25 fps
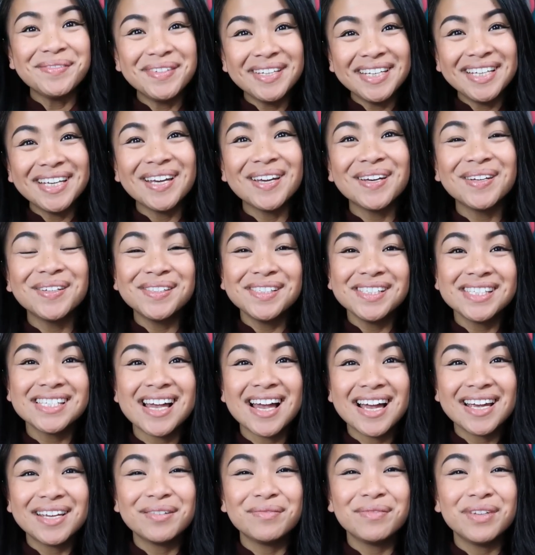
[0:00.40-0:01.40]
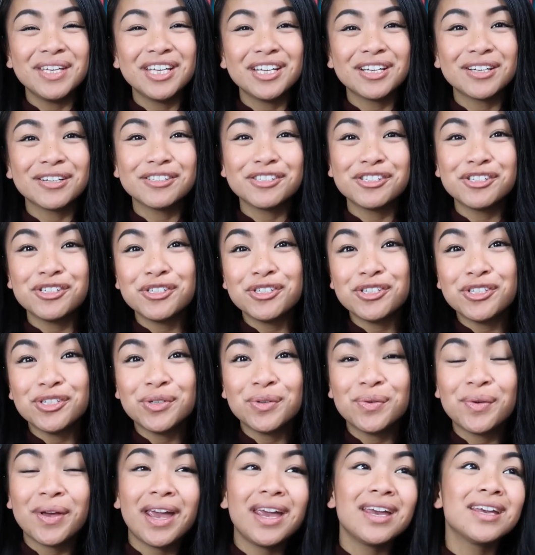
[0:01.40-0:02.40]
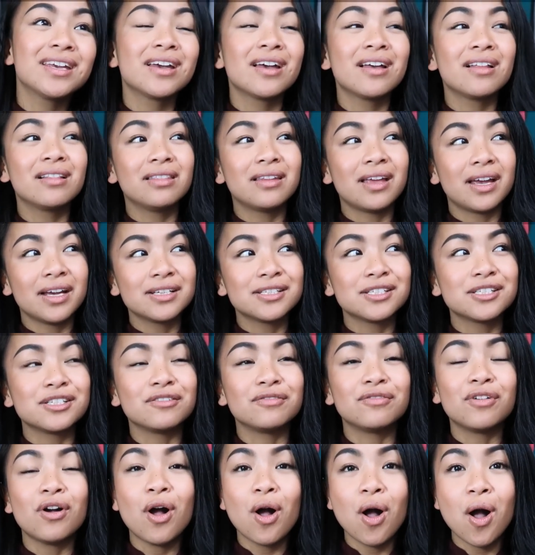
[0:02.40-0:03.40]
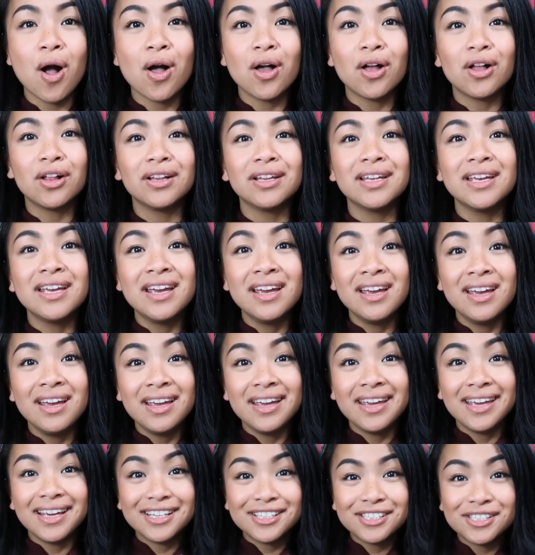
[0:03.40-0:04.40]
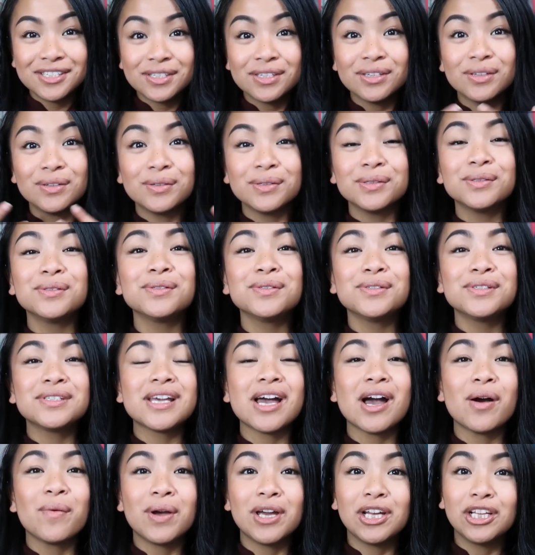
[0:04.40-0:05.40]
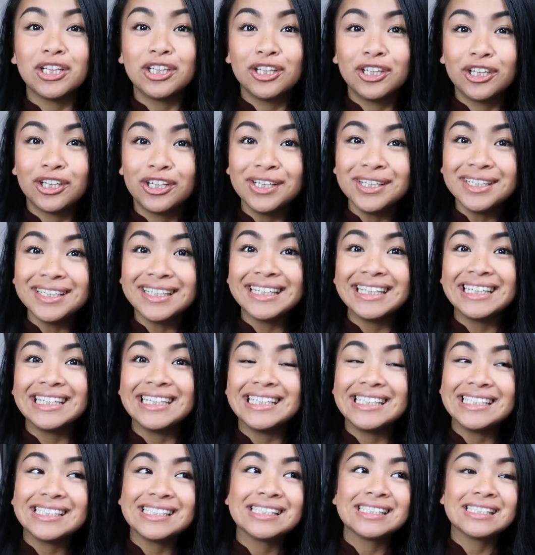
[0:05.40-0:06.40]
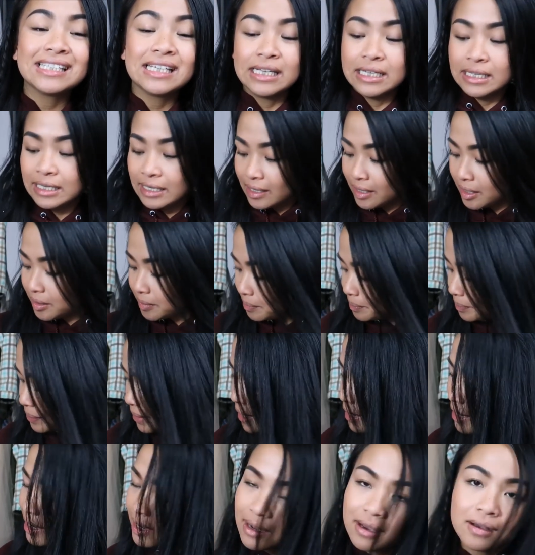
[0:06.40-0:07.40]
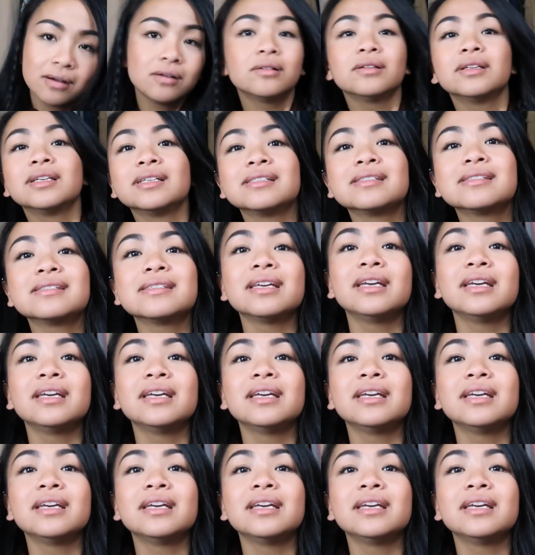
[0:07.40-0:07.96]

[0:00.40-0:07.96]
Amigos, I am here to do a collective haul. Excuse how I look, it is about, let's